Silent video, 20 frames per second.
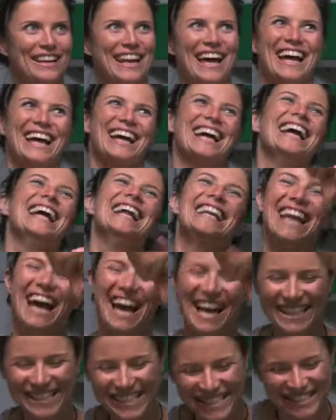No, no,
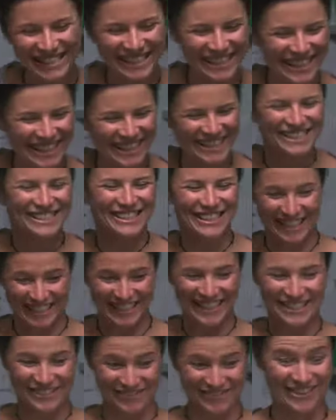it's good. It's
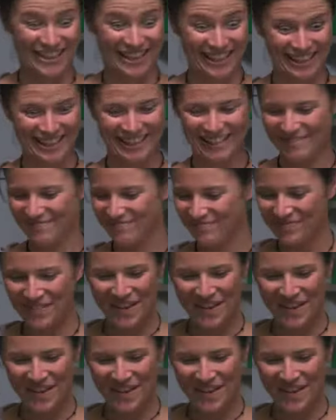good. It's really good.